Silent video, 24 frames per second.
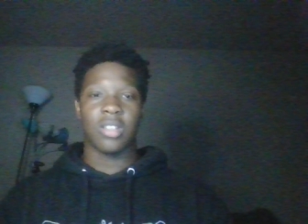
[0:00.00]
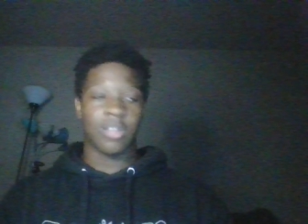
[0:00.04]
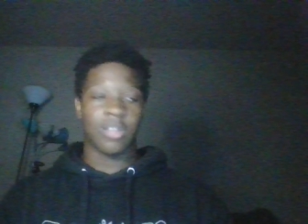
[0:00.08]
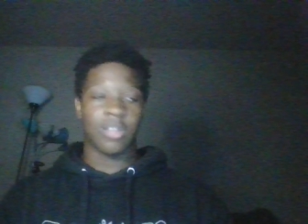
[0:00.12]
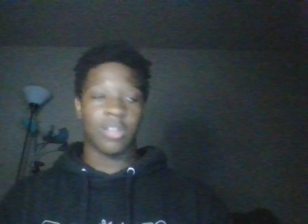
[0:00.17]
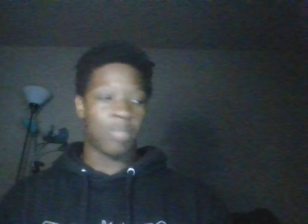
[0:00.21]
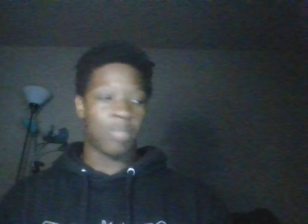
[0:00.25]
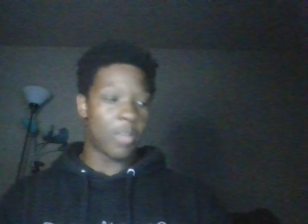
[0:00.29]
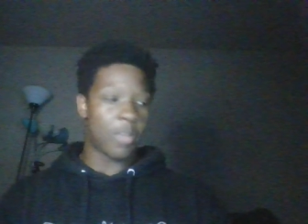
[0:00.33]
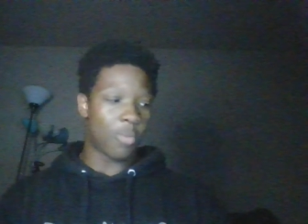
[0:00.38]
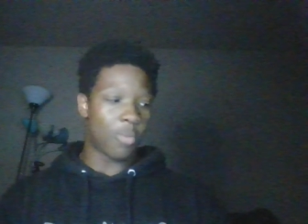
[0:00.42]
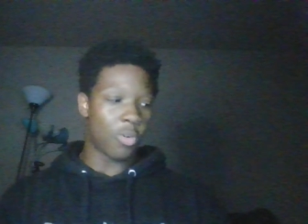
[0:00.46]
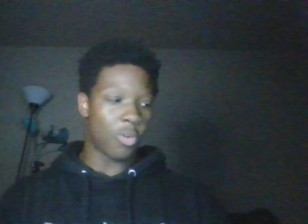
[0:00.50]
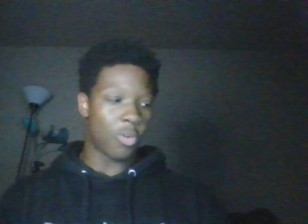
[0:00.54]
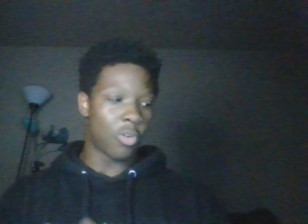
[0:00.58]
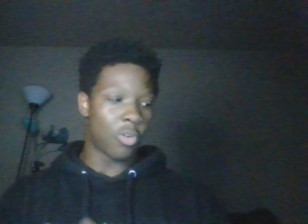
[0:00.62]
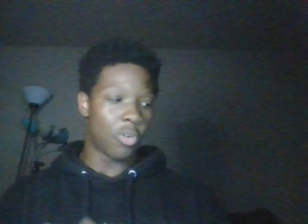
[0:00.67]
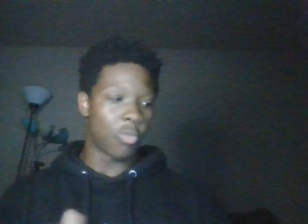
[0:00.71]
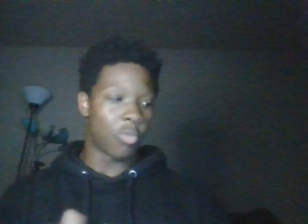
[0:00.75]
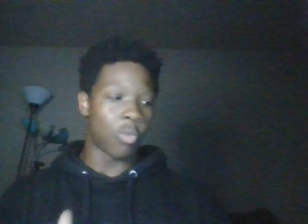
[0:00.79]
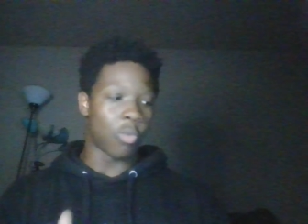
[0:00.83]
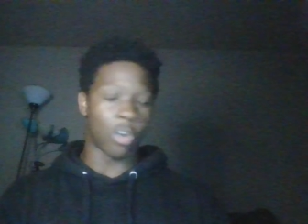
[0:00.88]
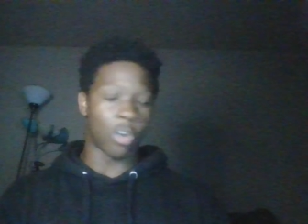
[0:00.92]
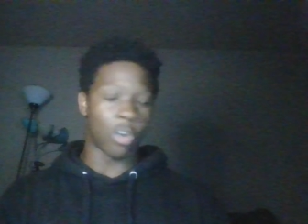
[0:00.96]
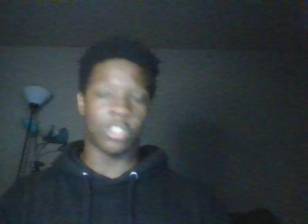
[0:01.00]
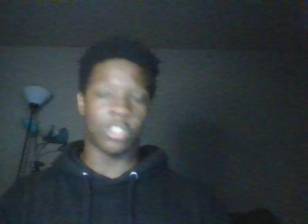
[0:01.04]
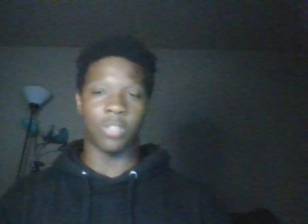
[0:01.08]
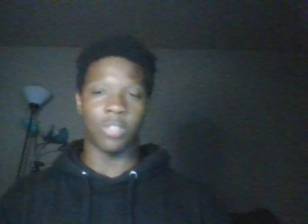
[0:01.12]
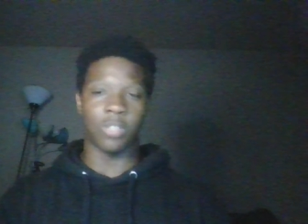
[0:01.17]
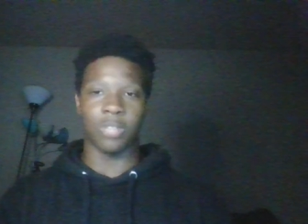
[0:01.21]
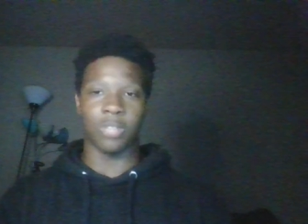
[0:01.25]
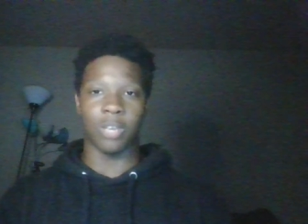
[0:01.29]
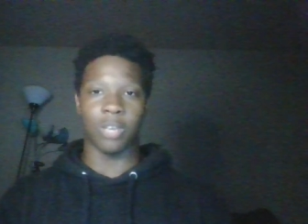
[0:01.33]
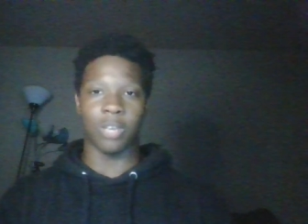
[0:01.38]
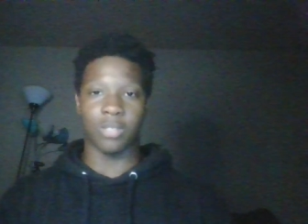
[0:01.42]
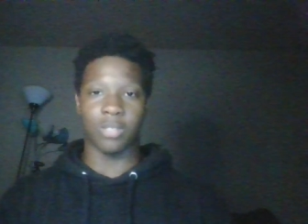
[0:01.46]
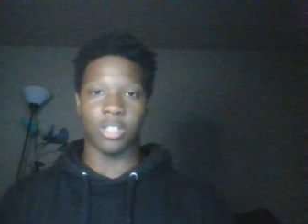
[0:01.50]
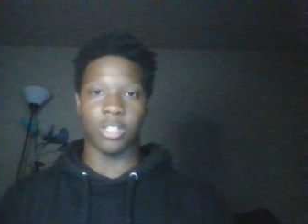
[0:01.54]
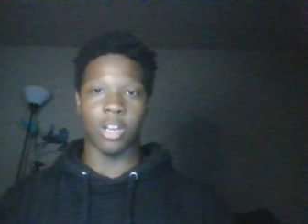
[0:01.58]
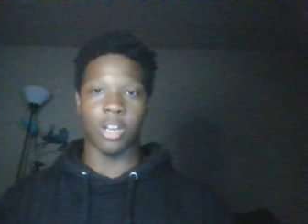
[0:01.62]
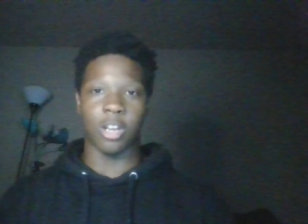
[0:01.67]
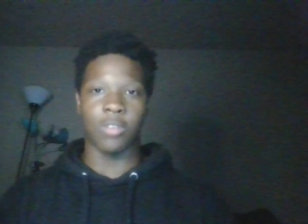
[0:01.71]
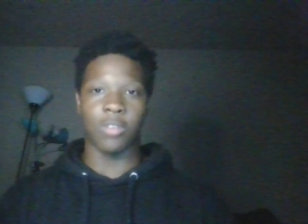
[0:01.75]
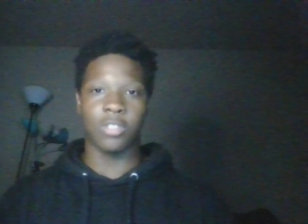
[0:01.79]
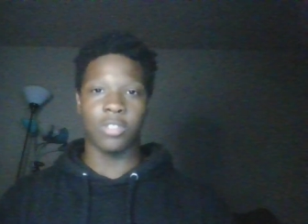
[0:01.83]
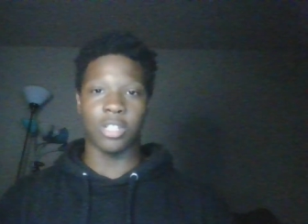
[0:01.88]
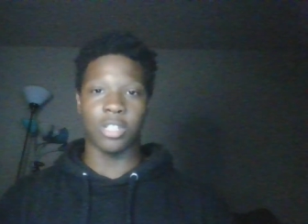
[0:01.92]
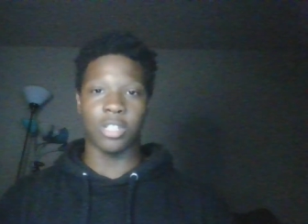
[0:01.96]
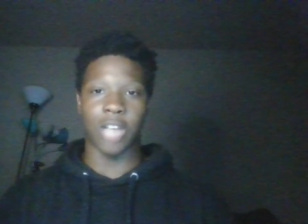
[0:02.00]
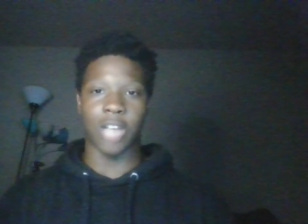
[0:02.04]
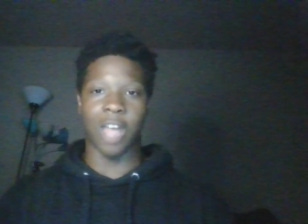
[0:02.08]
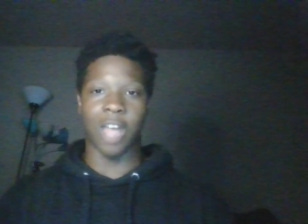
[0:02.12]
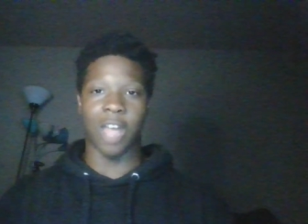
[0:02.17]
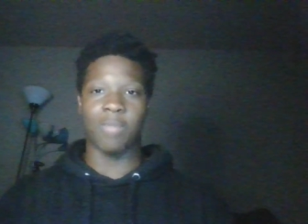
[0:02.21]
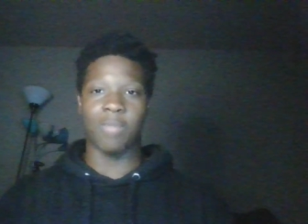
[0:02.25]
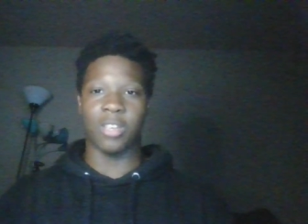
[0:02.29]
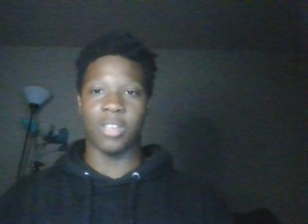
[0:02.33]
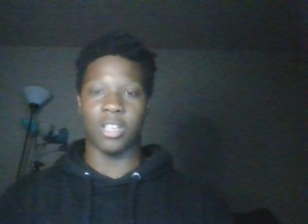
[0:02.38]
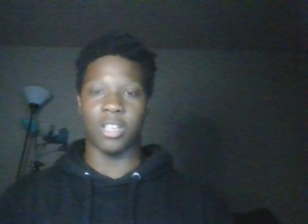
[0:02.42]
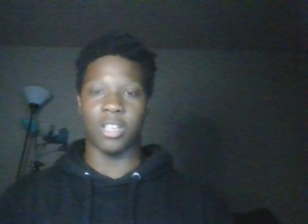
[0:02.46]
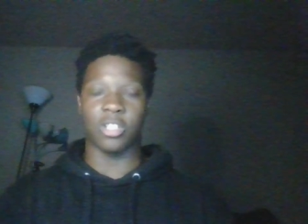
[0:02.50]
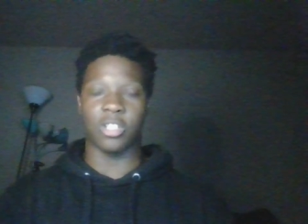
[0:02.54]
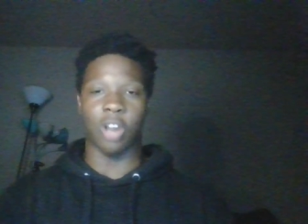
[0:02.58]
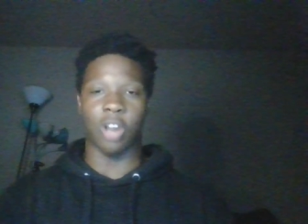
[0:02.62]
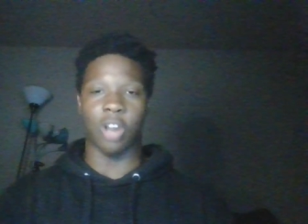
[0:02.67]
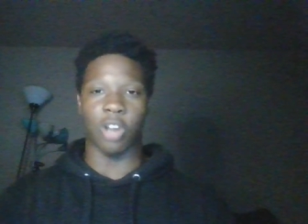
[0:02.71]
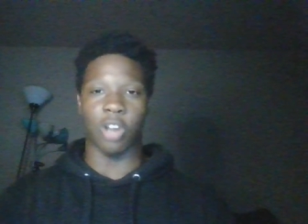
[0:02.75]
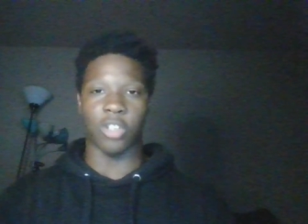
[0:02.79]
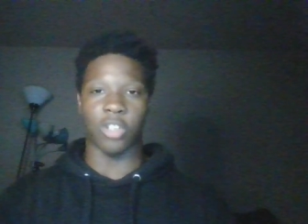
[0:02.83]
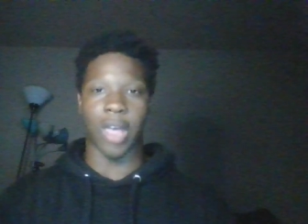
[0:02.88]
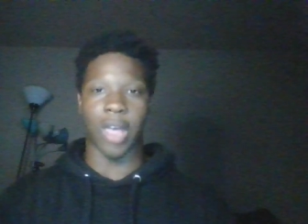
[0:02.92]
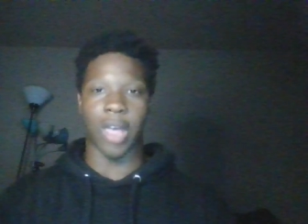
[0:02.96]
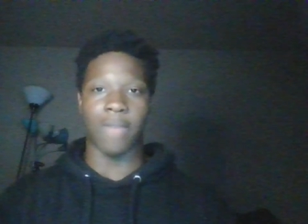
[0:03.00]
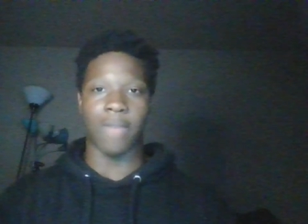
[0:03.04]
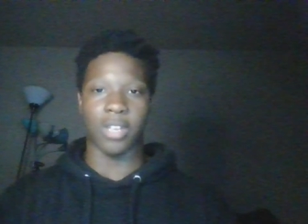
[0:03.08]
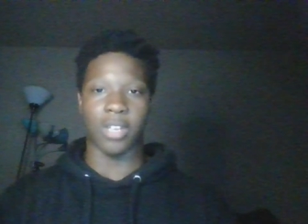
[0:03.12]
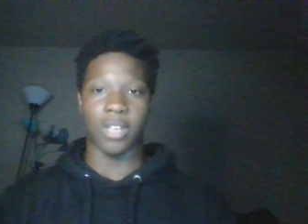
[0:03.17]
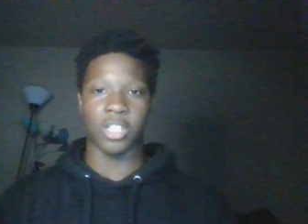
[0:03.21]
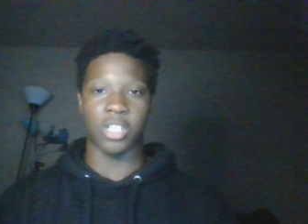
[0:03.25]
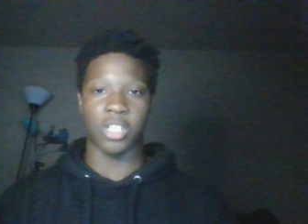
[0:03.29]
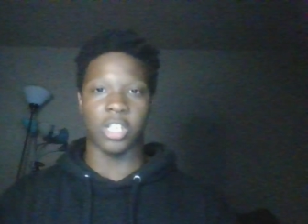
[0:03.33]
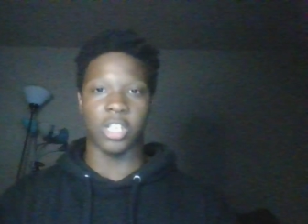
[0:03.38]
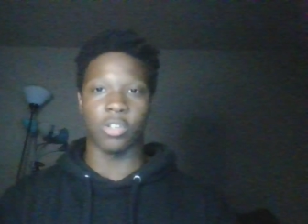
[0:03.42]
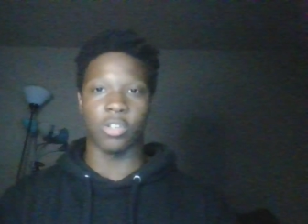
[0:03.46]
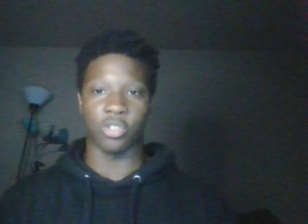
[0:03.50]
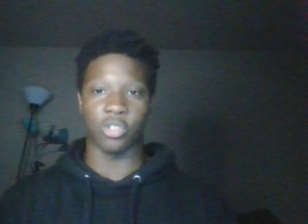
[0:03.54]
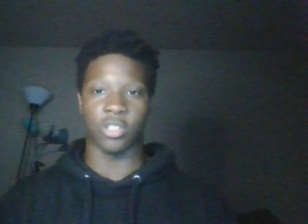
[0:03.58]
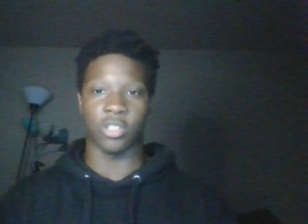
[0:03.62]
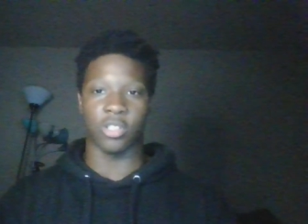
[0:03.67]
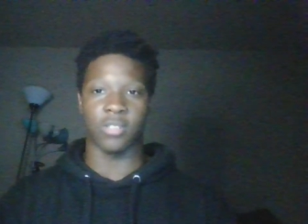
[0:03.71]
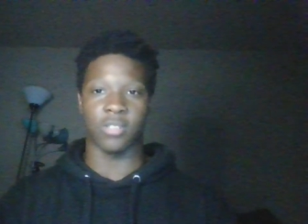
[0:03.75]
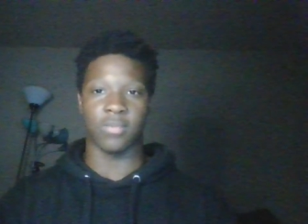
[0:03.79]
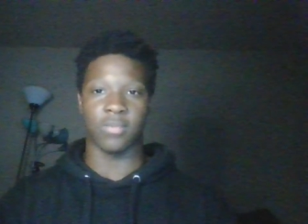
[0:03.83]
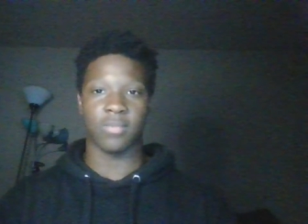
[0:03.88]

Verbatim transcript: people who worship themselves should not be in charge of having children.